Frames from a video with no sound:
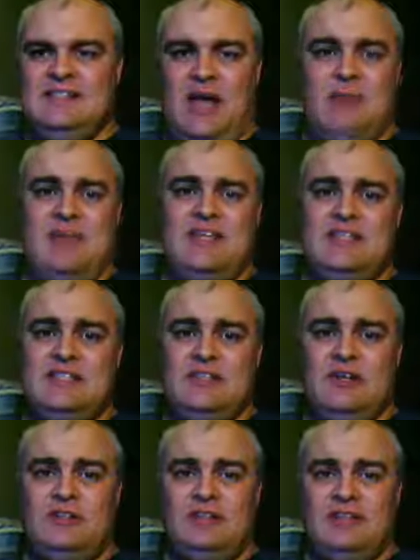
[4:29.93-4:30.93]
Anthony
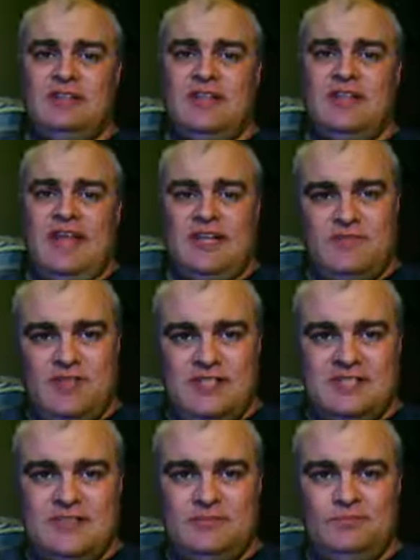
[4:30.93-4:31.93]
Salter. Thanks for
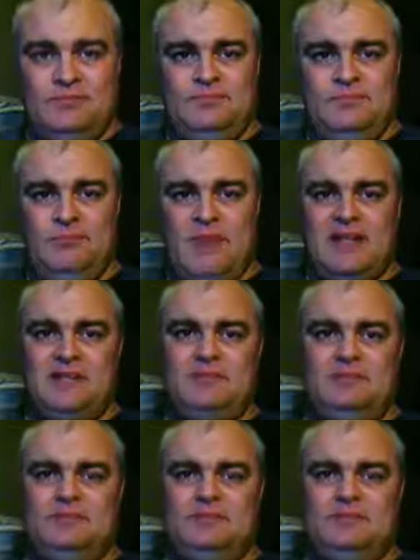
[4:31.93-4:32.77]
listening. Bye.